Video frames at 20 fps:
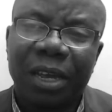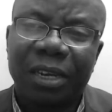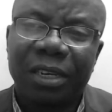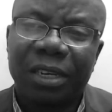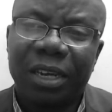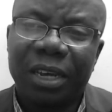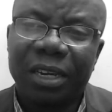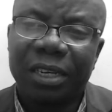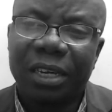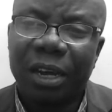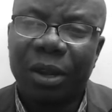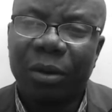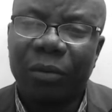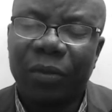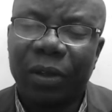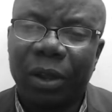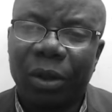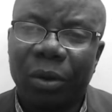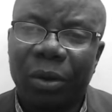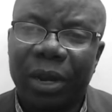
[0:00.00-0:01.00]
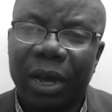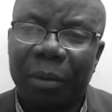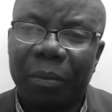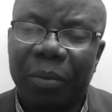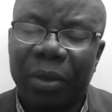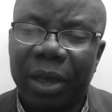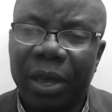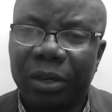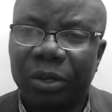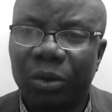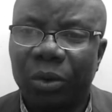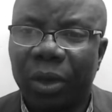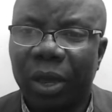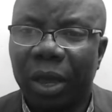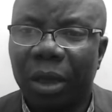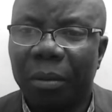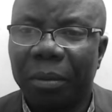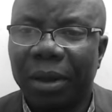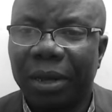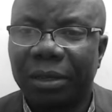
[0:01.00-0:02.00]
The angel of the Lord appeared to
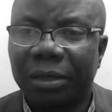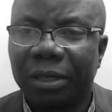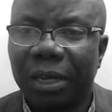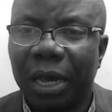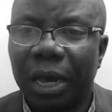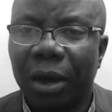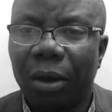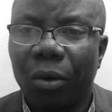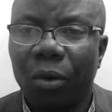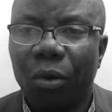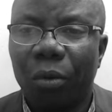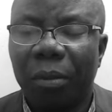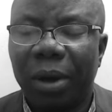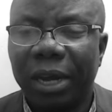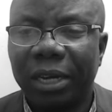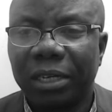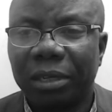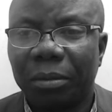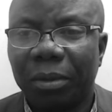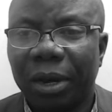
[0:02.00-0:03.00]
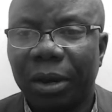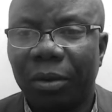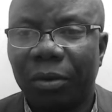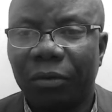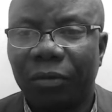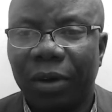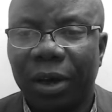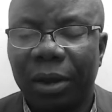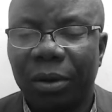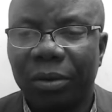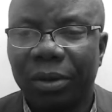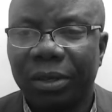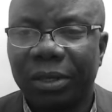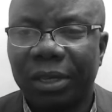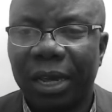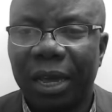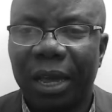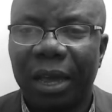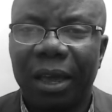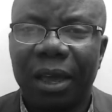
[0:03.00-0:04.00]
him and said, O oh, mighty man of valor. He
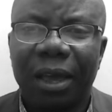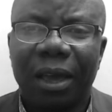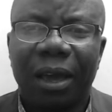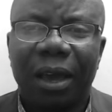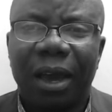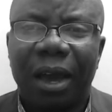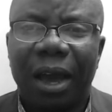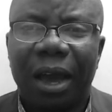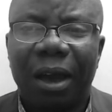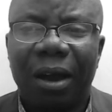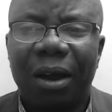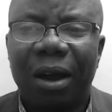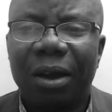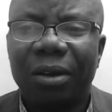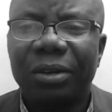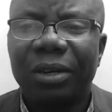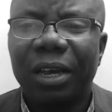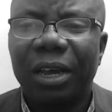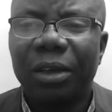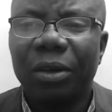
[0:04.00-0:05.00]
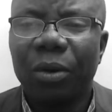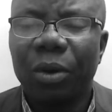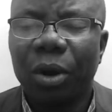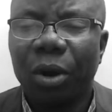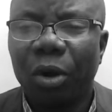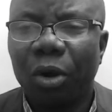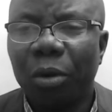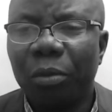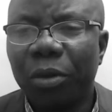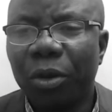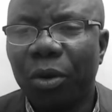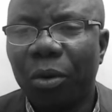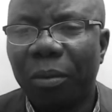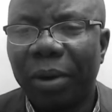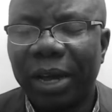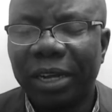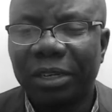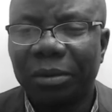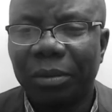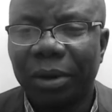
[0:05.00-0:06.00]
said, How dare you call me O oh,
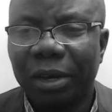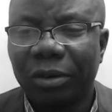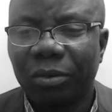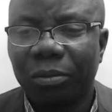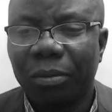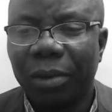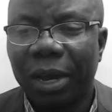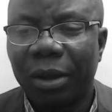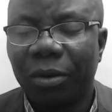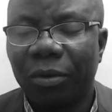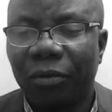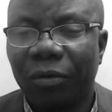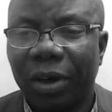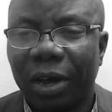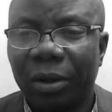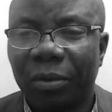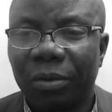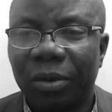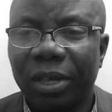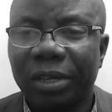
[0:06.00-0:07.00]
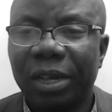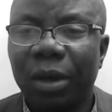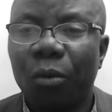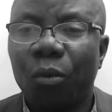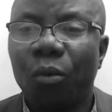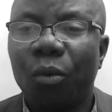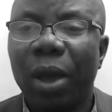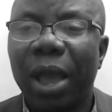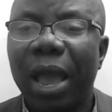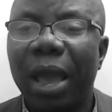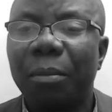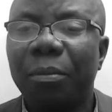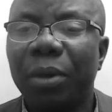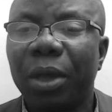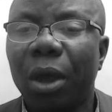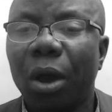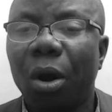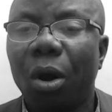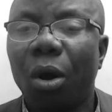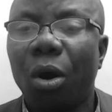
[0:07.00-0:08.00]
mighty man of valor? He said, Where
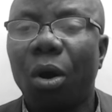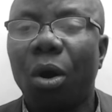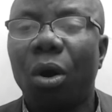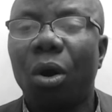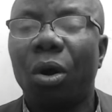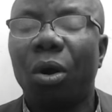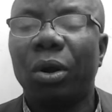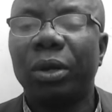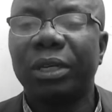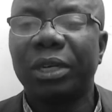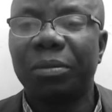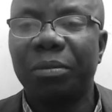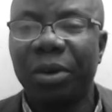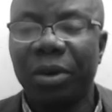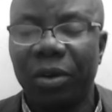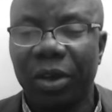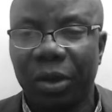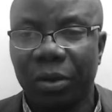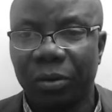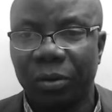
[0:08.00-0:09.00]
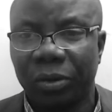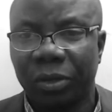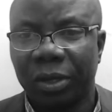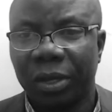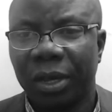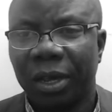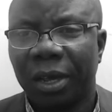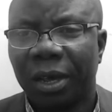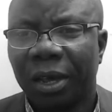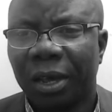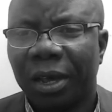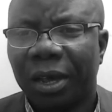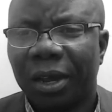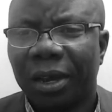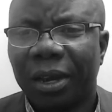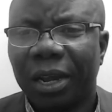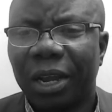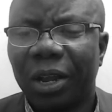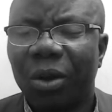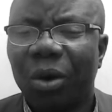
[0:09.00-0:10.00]
be all the miracles
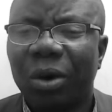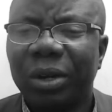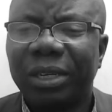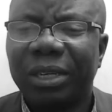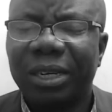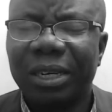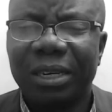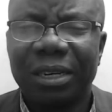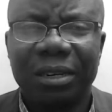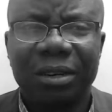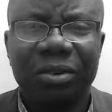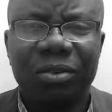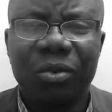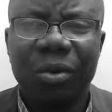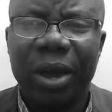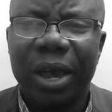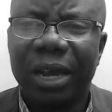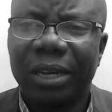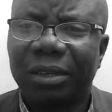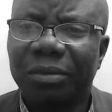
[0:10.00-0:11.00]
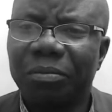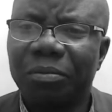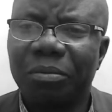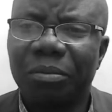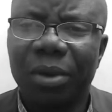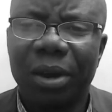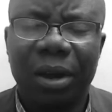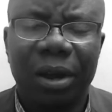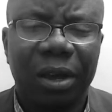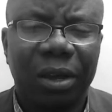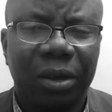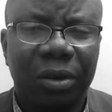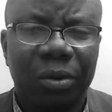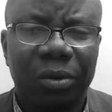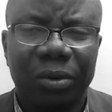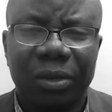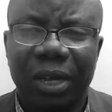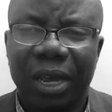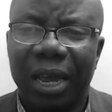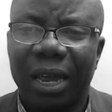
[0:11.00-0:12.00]
the Lord did great
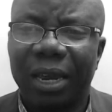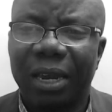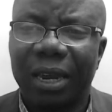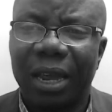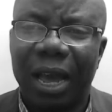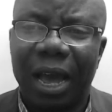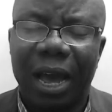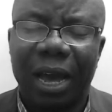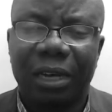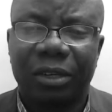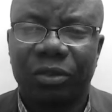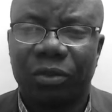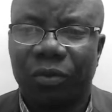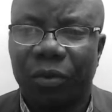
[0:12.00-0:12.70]
miracles in the Acts of